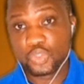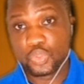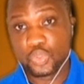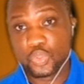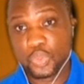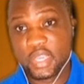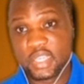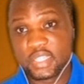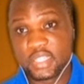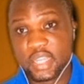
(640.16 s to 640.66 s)
to
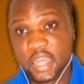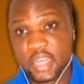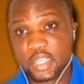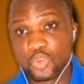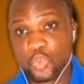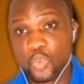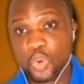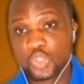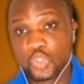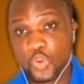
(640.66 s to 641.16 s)
do is that
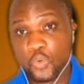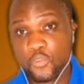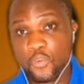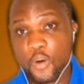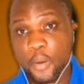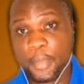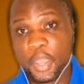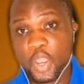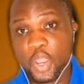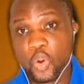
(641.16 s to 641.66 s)
we want to
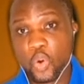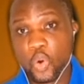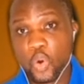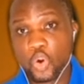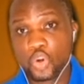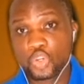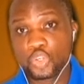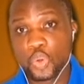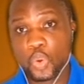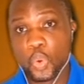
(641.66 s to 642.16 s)
form a
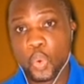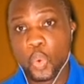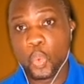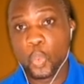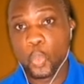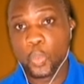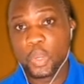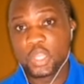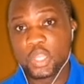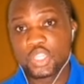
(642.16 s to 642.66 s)
chord
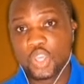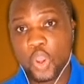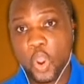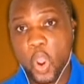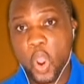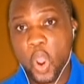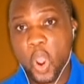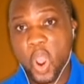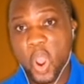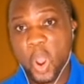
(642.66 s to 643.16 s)
with
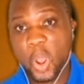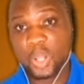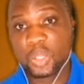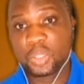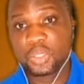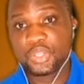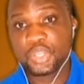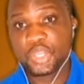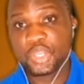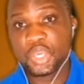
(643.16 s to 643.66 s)

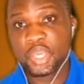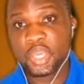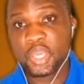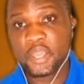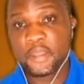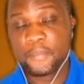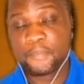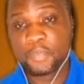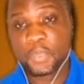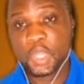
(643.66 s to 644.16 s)
all
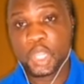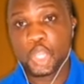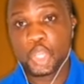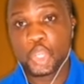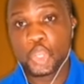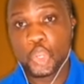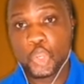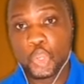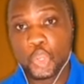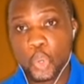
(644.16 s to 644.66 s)
the
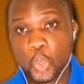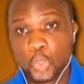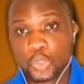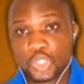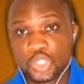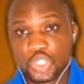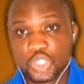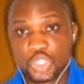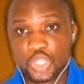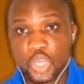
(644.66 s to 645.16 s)

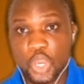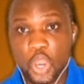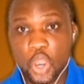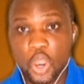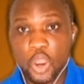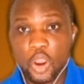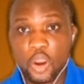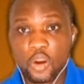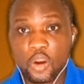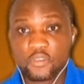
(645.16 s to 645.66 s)
notes
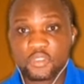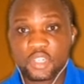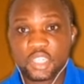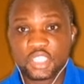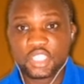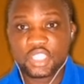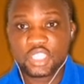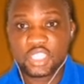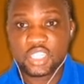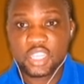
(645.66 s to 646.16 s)
of the
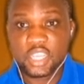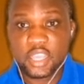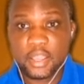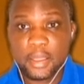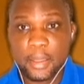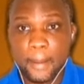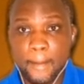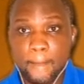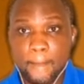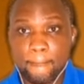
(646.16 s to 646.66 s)

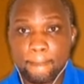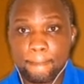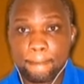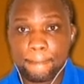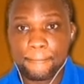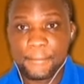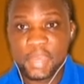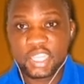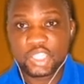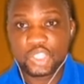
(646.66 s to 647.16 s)
C
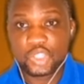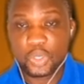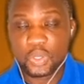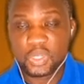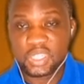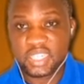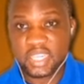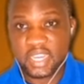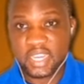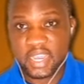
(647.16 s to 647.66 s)
major
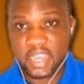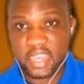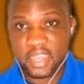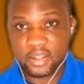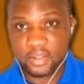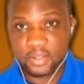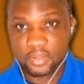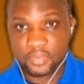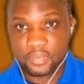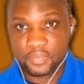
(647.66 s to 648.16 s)

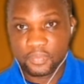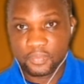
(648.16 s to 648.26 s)
scale.